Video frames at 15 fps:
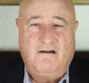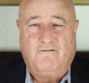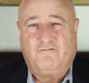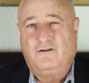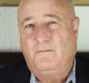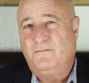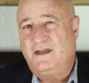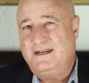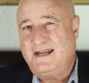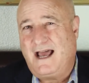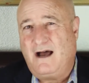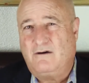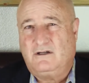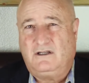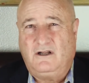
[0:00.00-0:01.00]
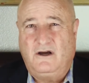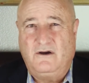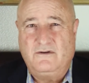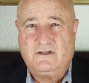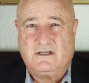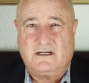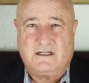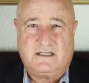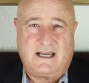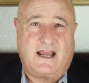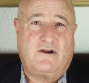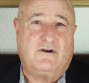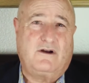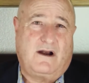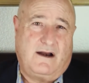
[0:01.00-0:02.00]
from the now closed
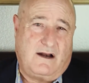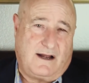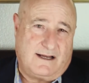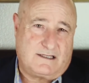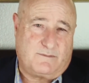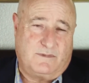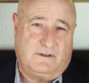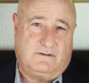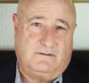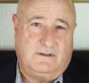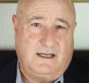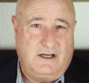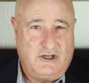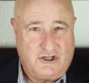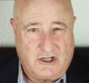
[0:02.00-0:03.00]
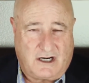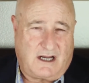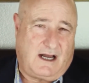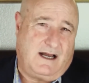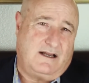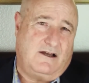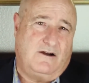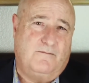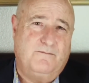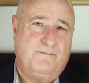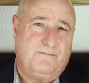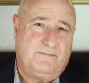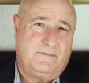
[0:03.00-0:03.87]
Sacred Heart Hospital in Chicago.